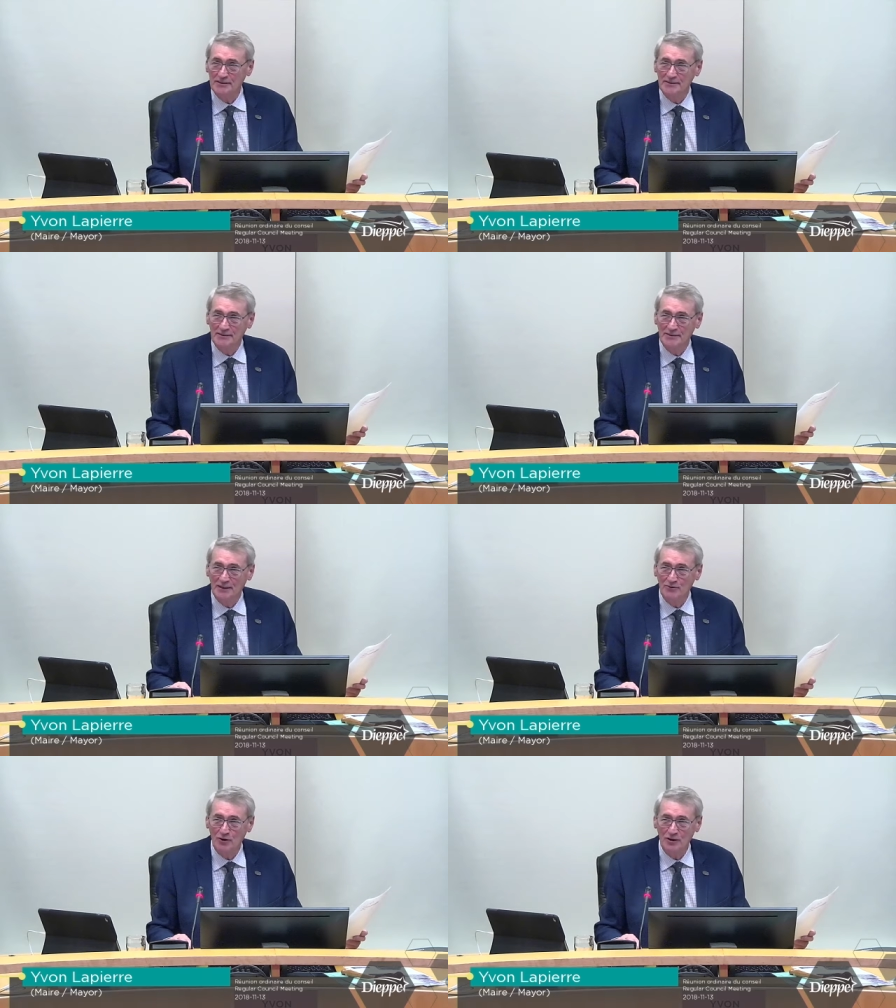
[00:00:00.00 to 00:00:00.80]

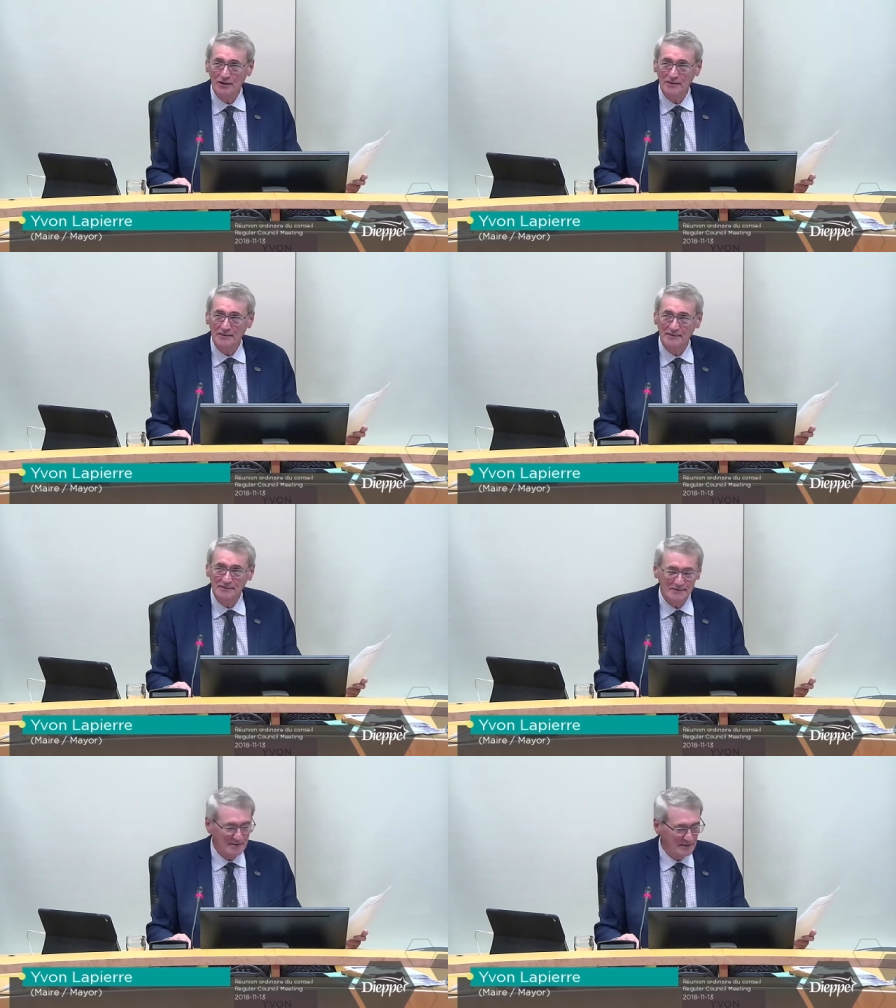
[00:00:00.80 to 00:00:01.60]
Monsieur
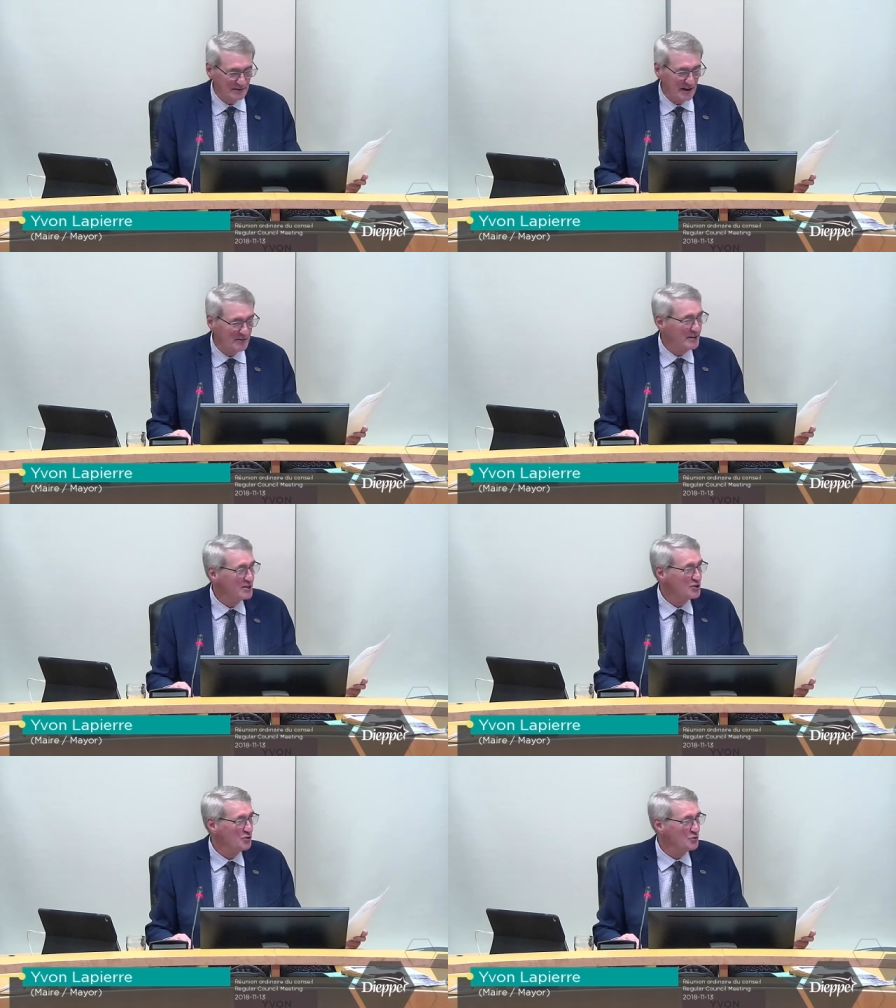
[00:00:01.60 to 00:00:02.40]
Sean,
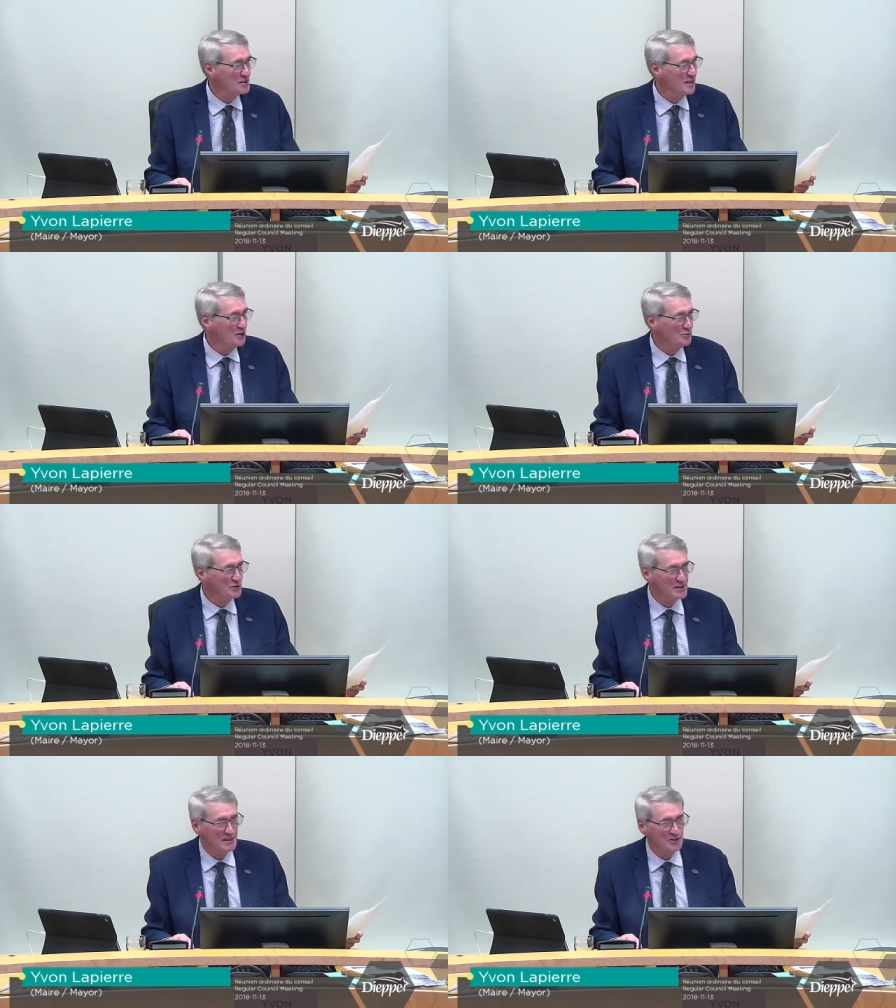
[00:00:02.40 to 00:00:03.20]
for
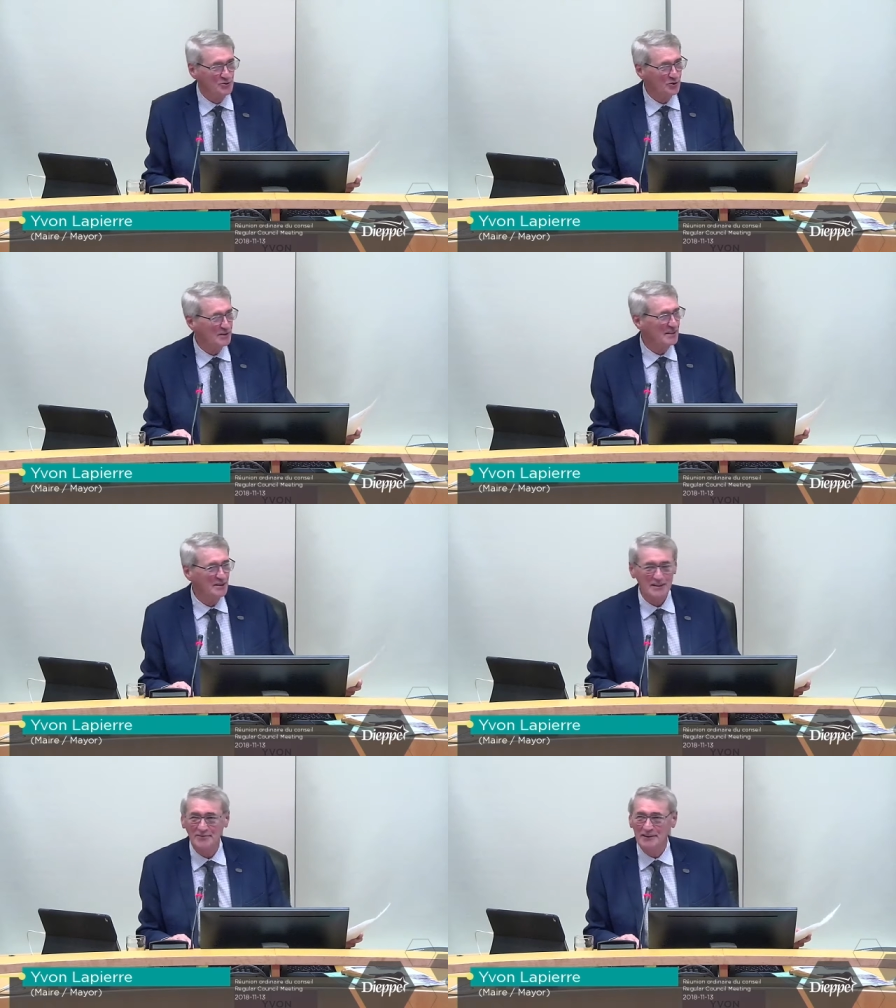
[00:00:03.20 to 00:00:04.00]
having
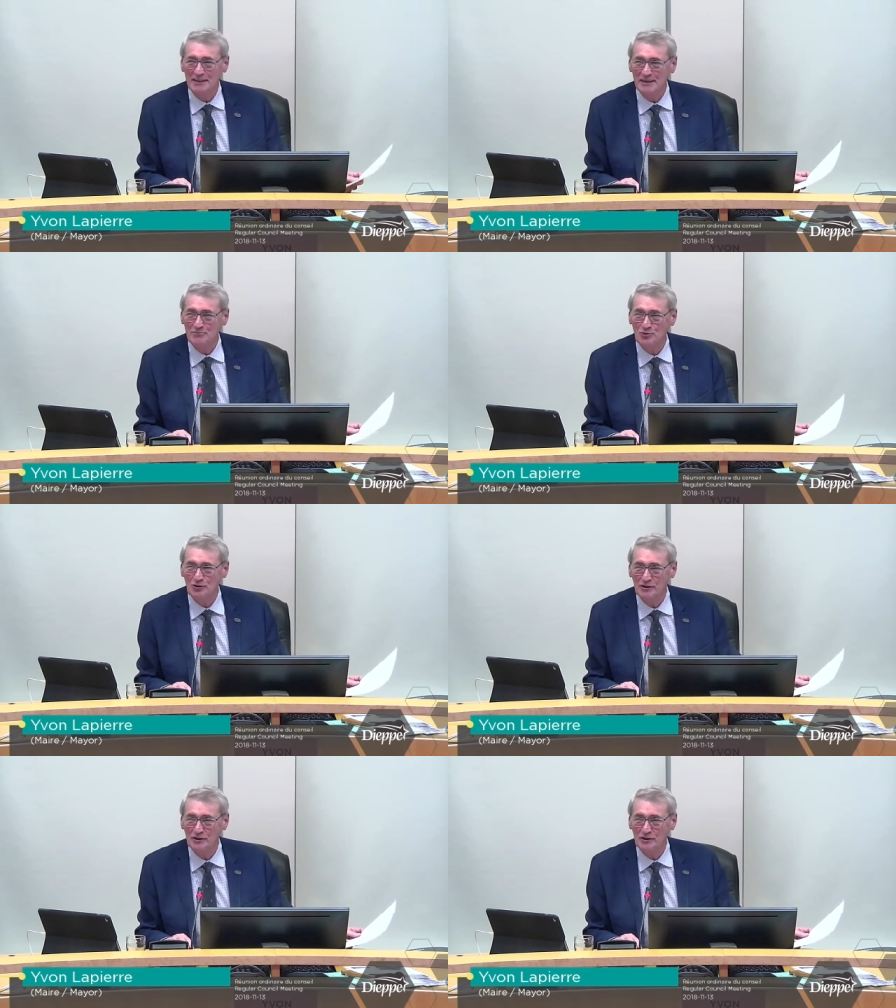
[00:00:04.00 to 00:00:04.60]
worked on